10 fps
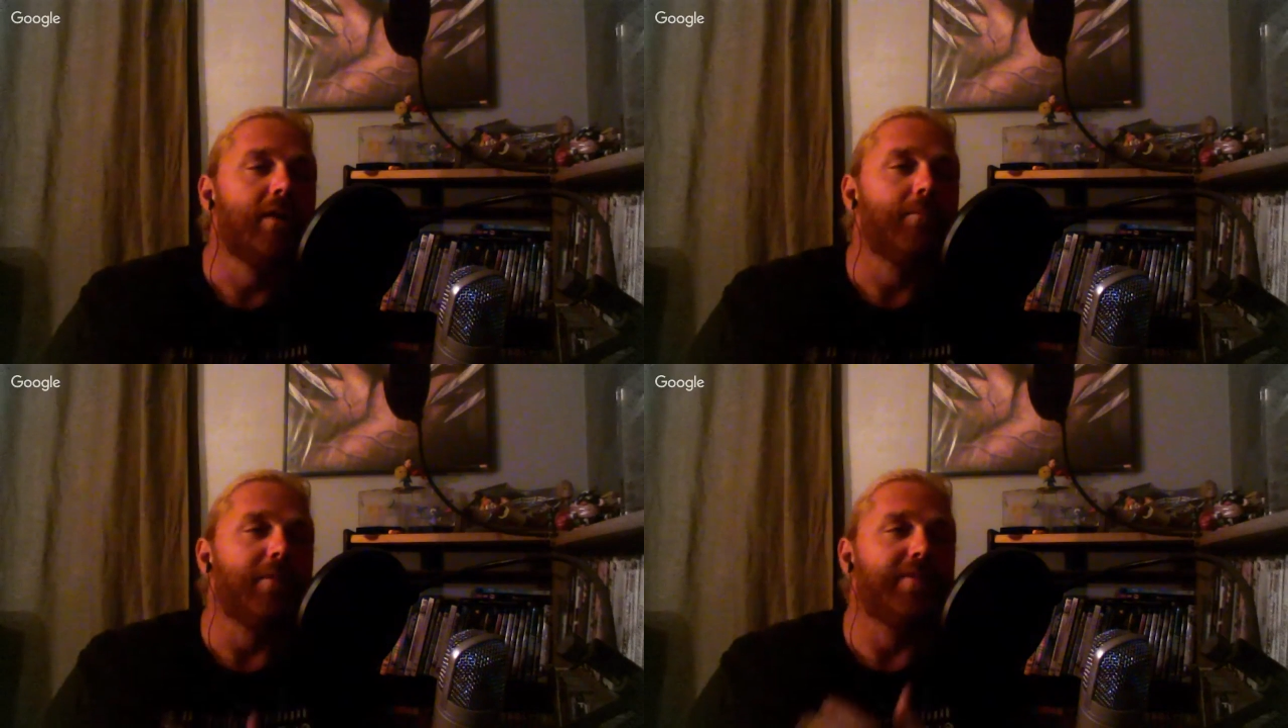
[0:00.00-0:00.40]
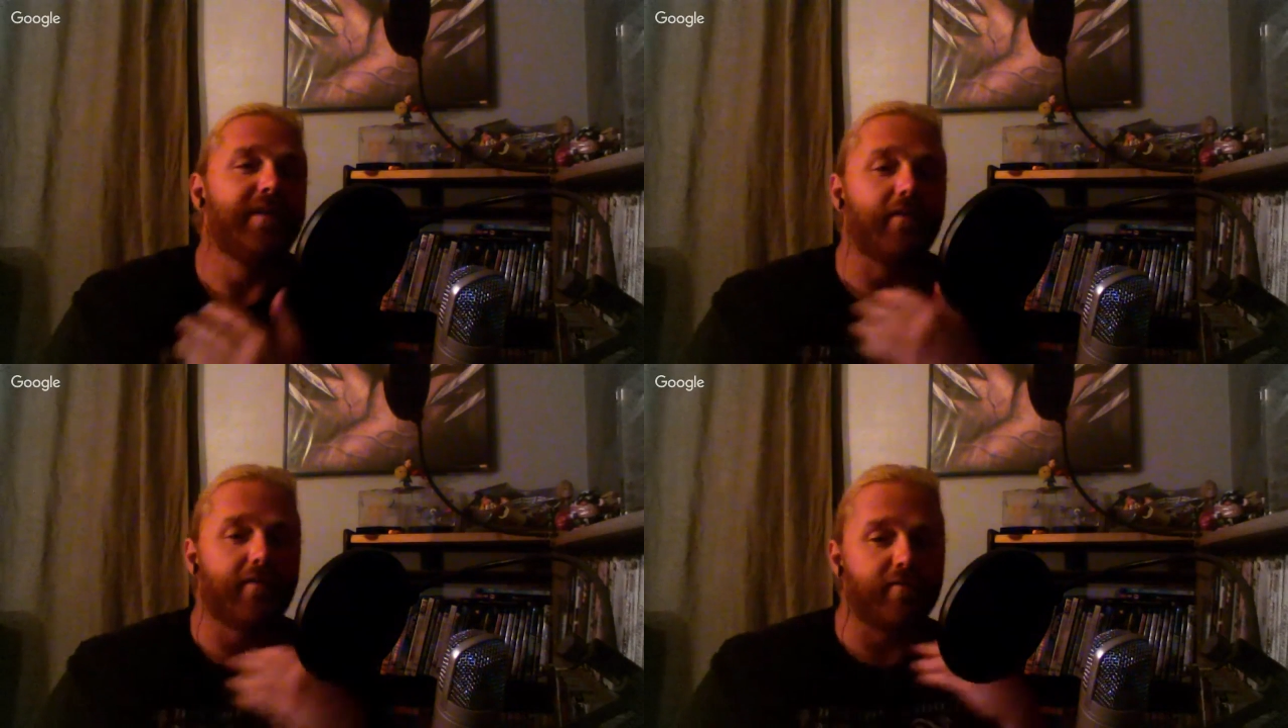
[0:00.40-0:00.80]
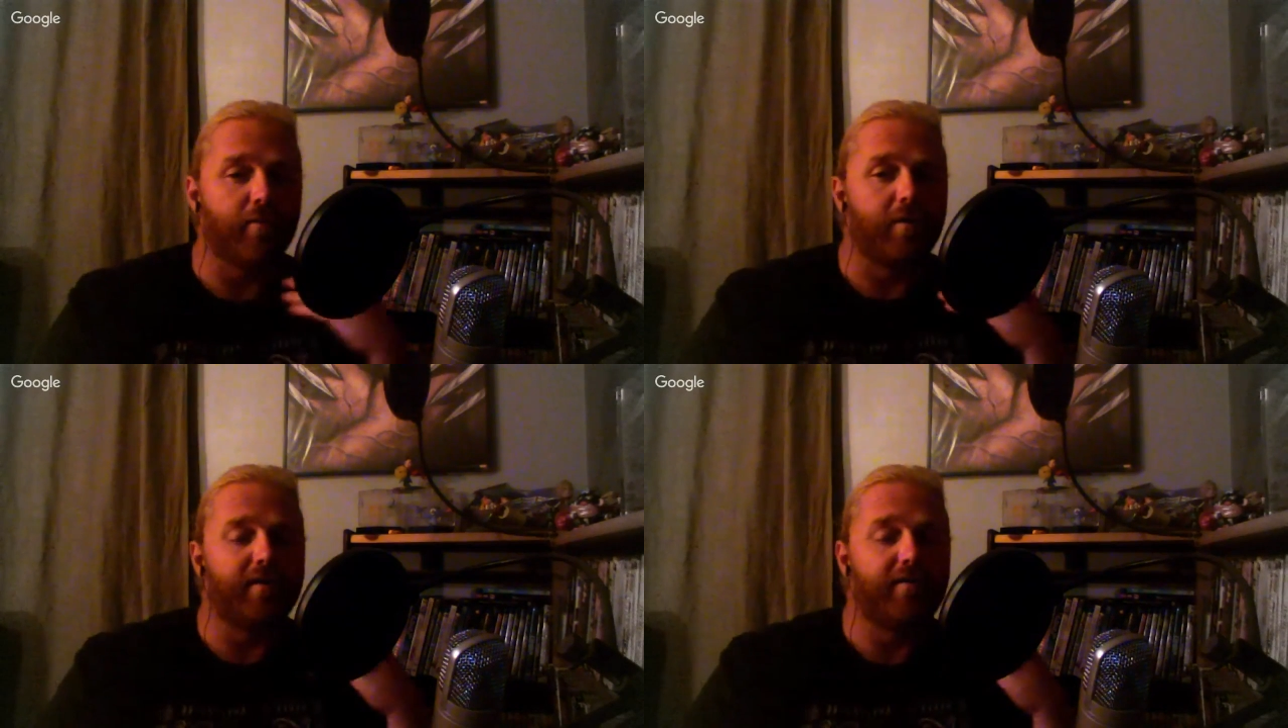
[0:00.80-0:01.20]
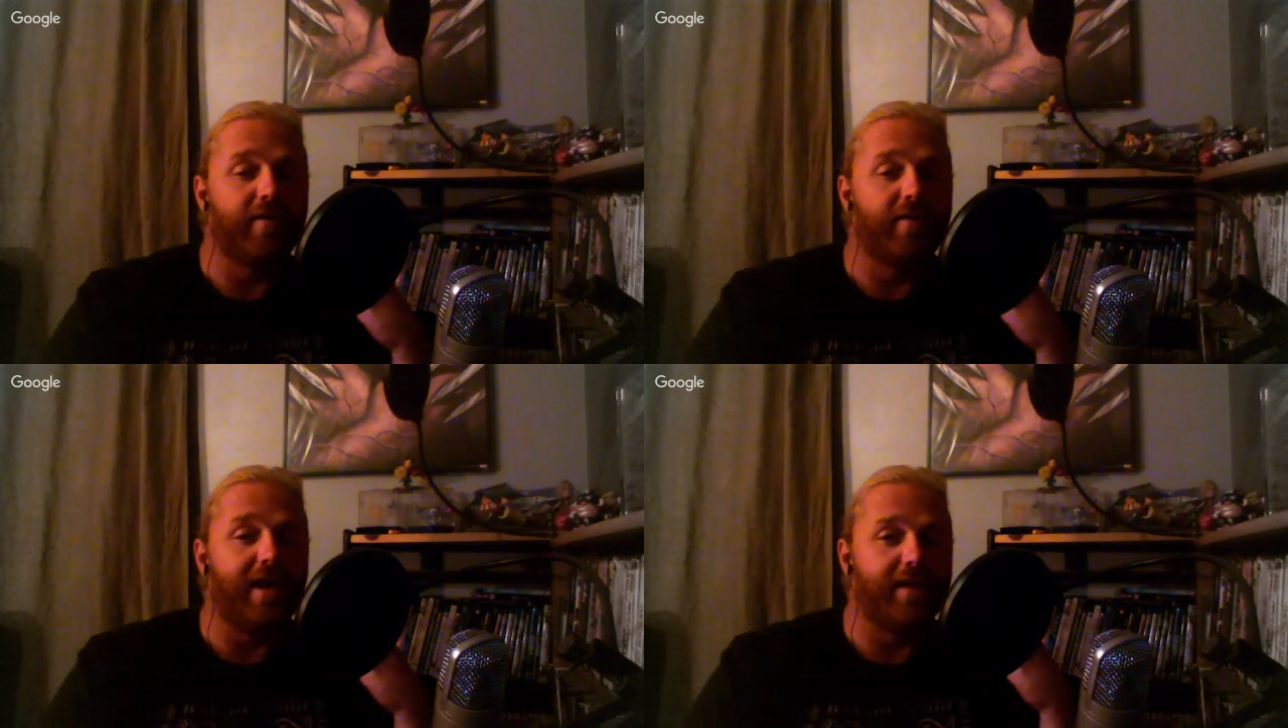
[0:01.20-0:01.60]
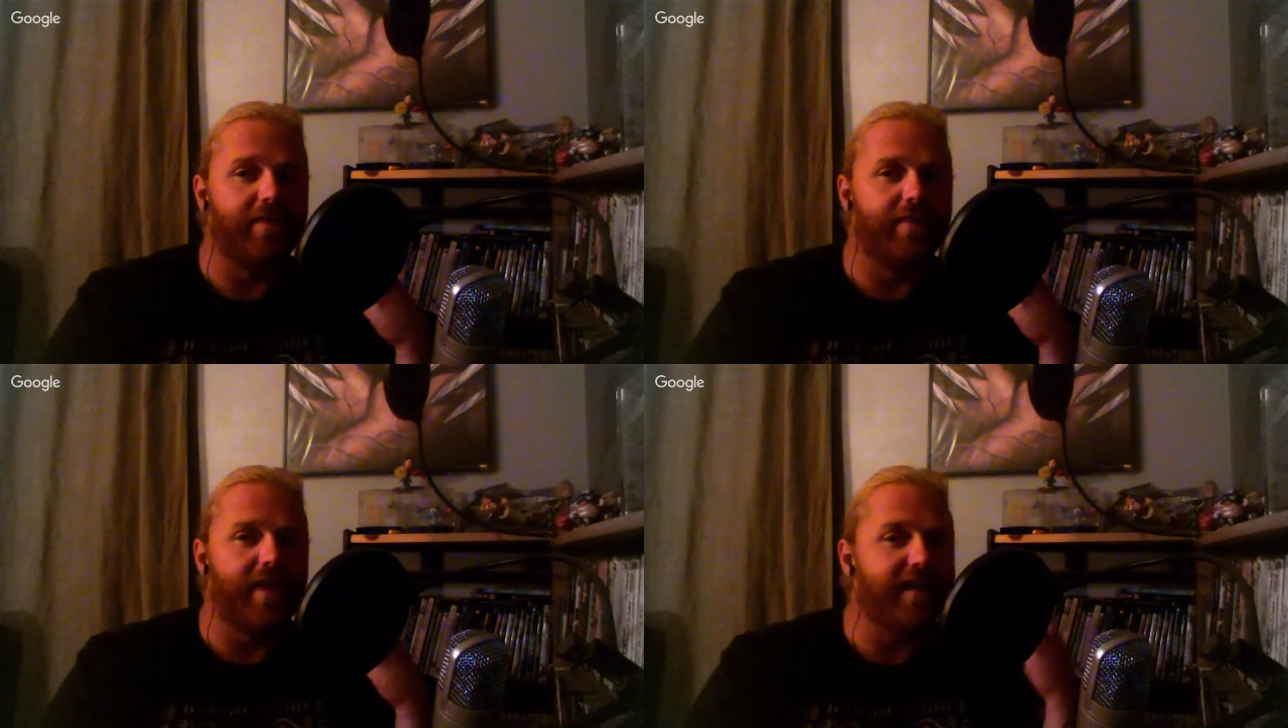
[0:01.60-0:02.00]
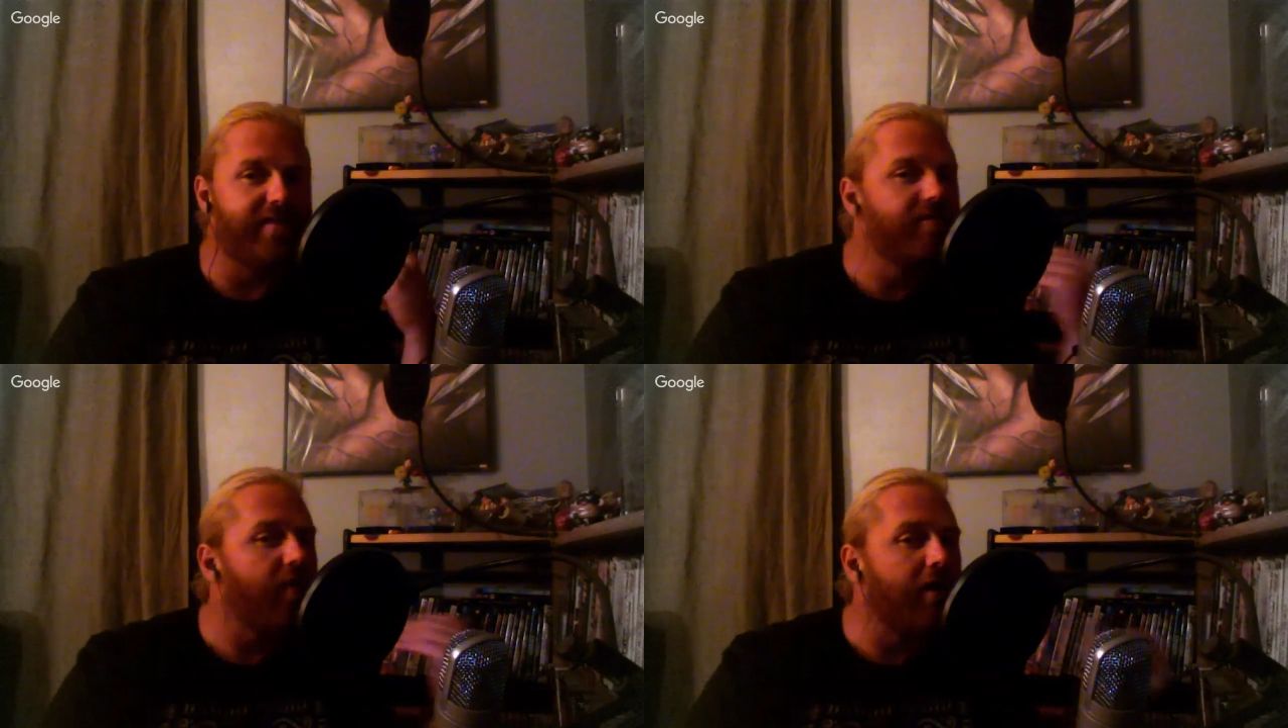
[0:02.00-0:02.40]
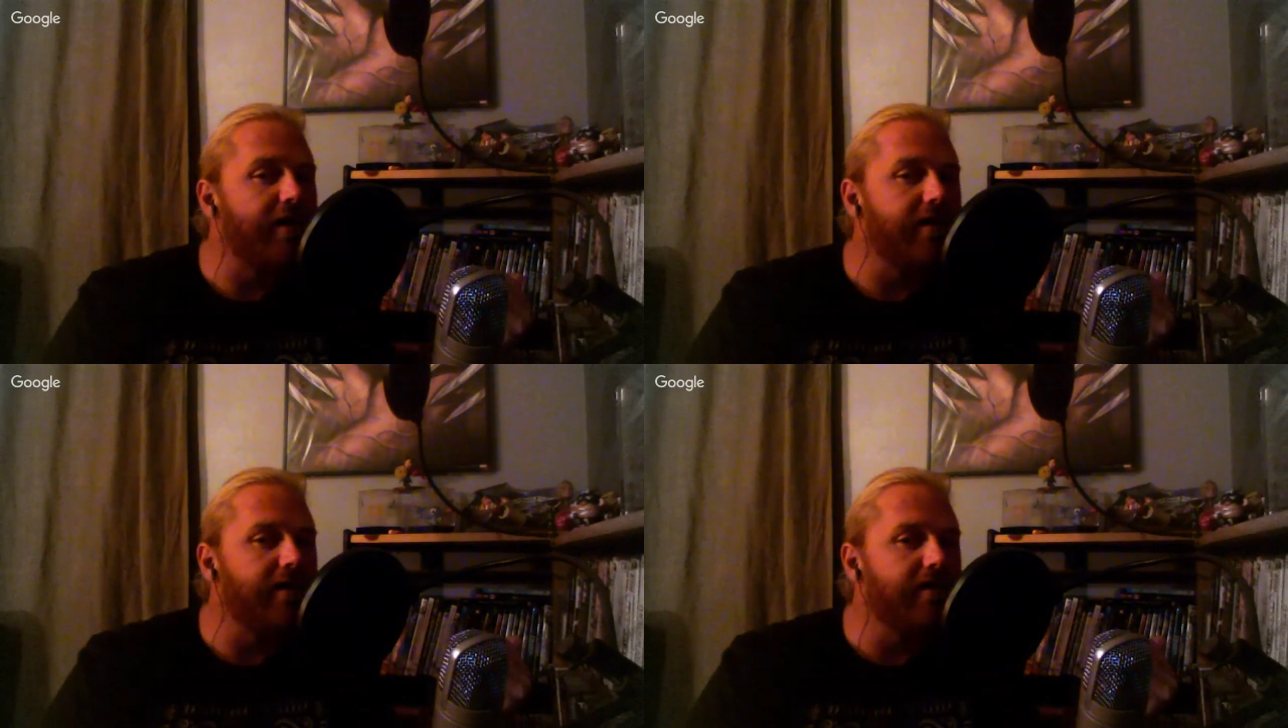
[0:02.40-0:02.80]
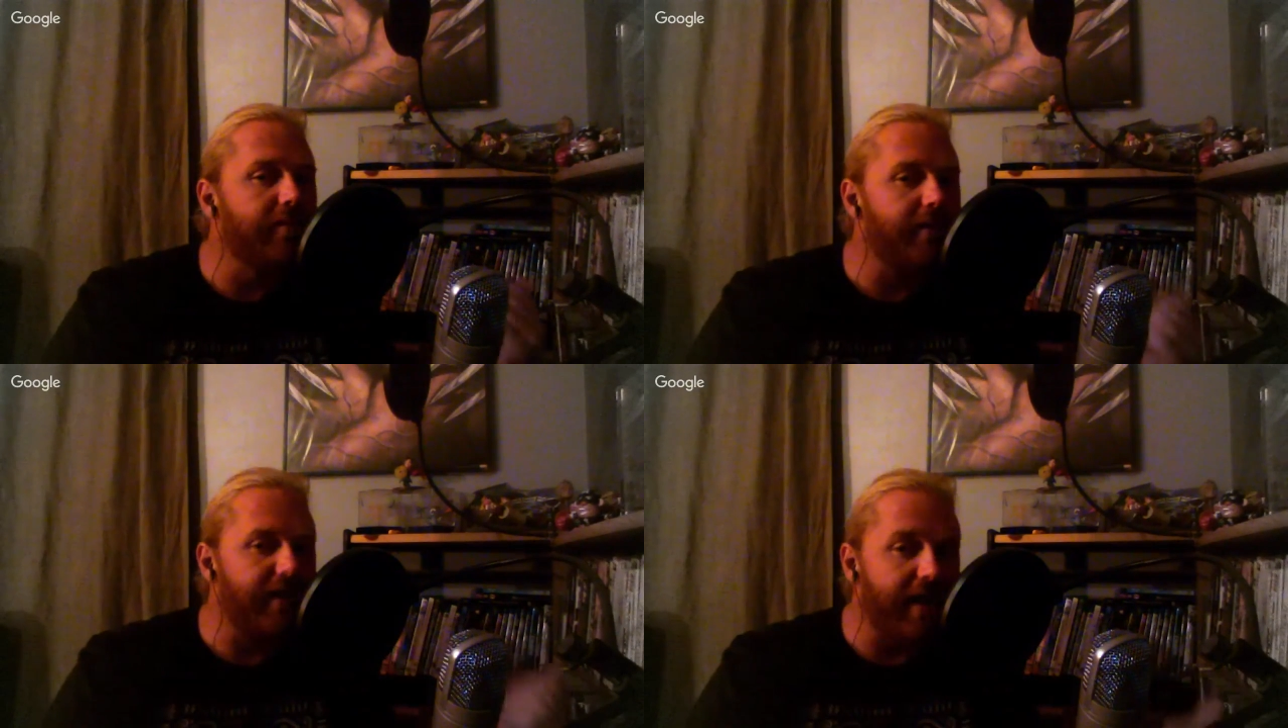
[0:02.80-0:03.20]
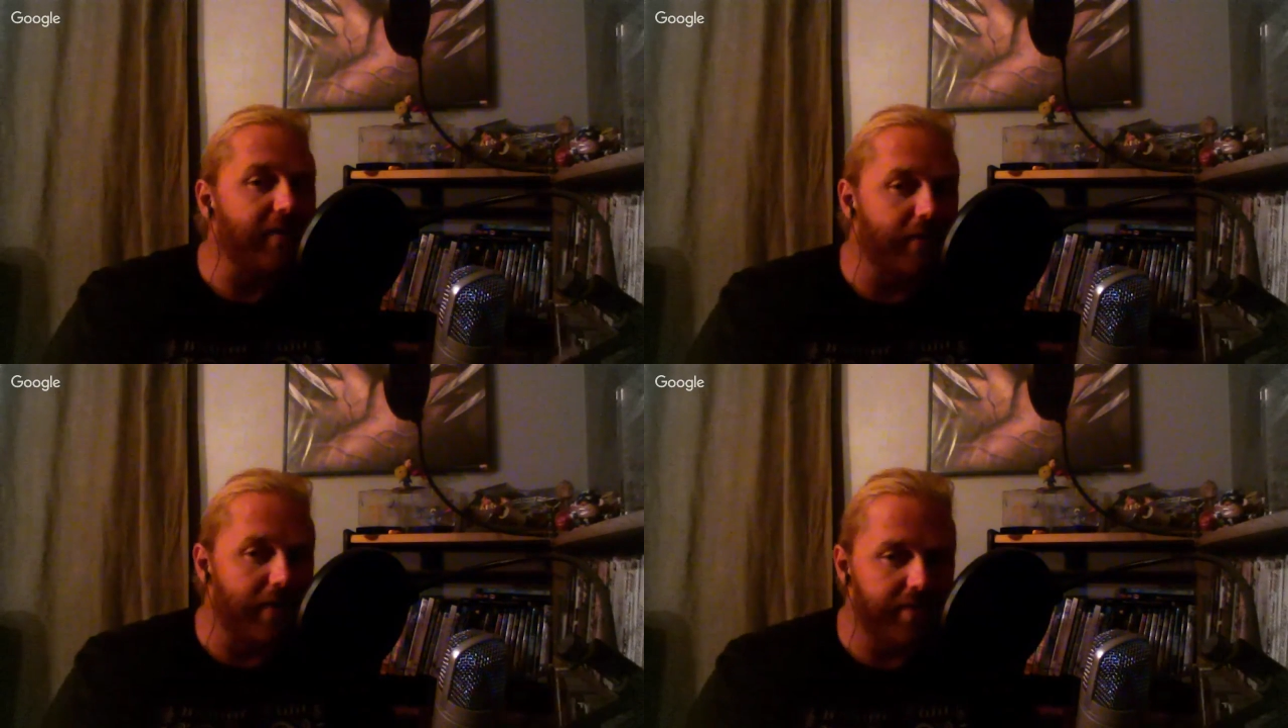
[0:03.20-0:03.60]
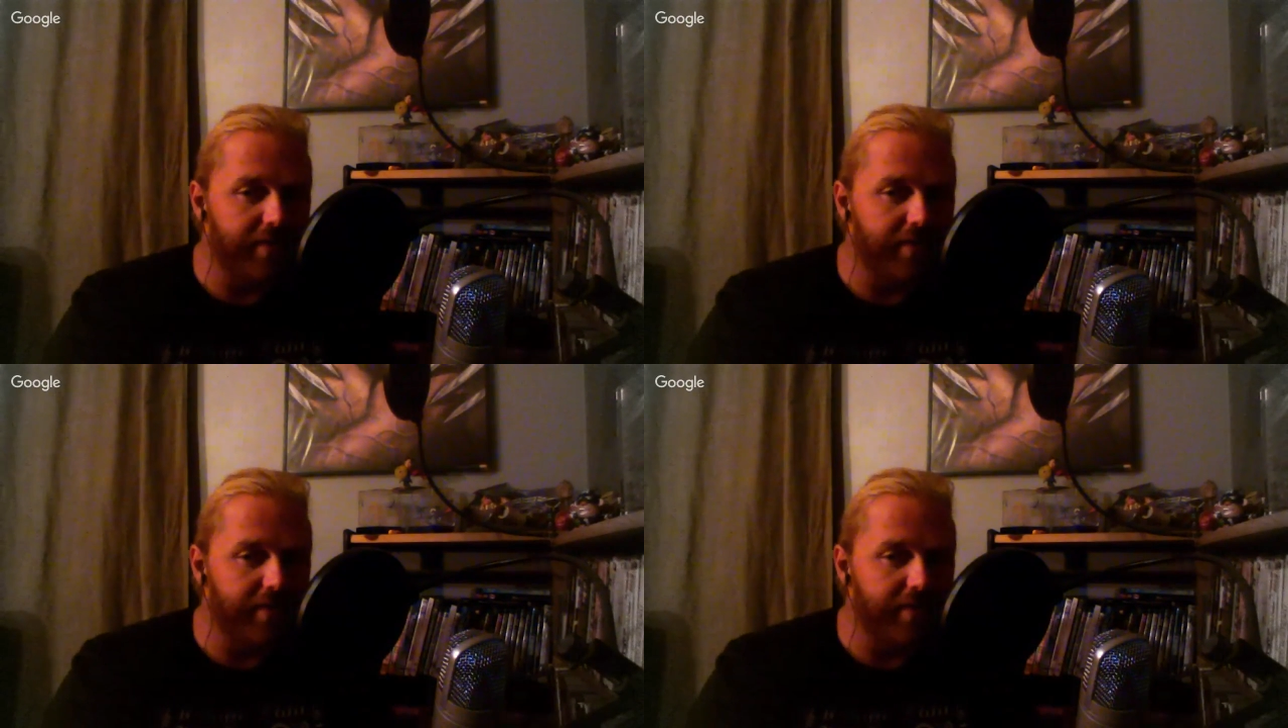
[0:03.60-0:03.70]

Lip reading: but these are stories that they started to begin with.